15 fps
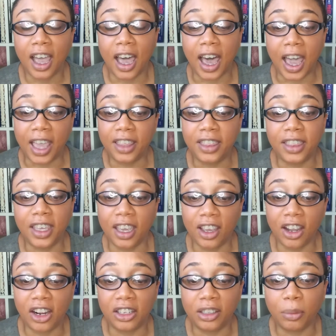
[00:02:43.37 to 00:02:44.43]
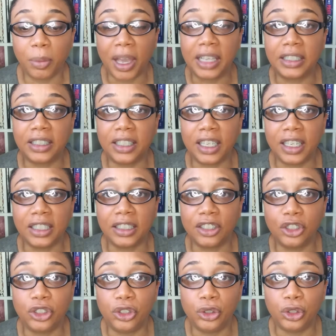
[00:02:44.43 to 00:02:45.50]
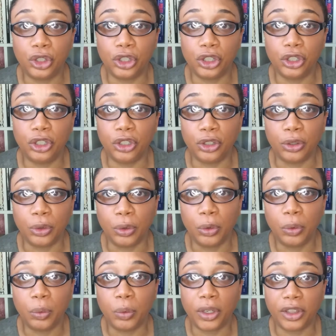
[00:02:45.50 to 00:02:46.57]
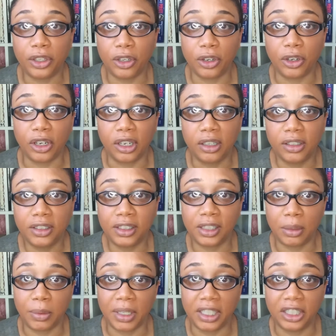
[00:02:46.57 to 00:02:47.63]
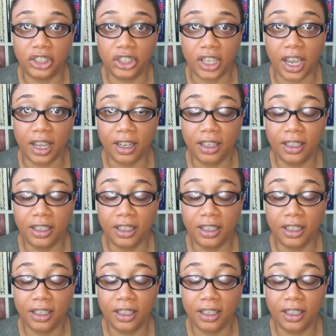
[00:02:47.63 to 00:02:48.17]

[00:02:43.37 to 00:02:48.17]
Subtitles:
I think are the best things that you should do with your stimulus check.